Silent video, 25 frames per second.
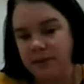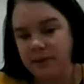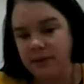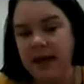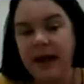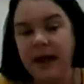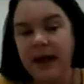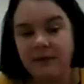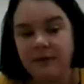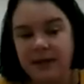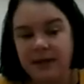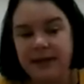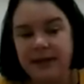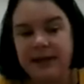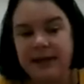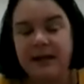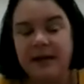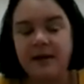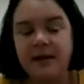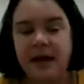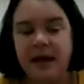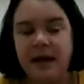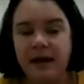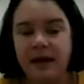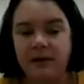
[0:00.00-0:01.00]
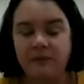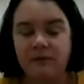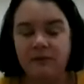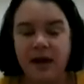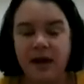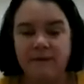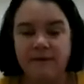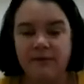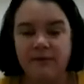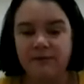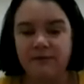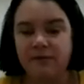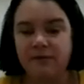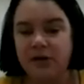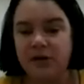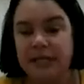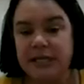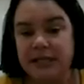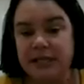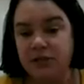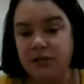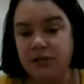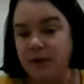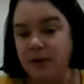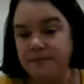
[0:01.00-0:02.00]
currently are having very
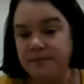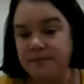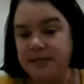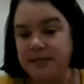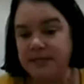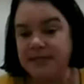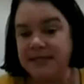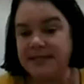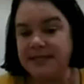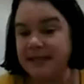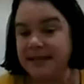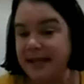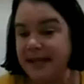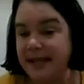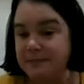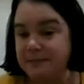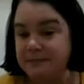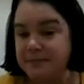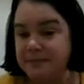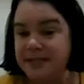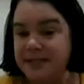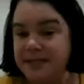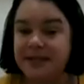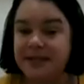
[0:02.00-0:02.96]
disrupted sleeps.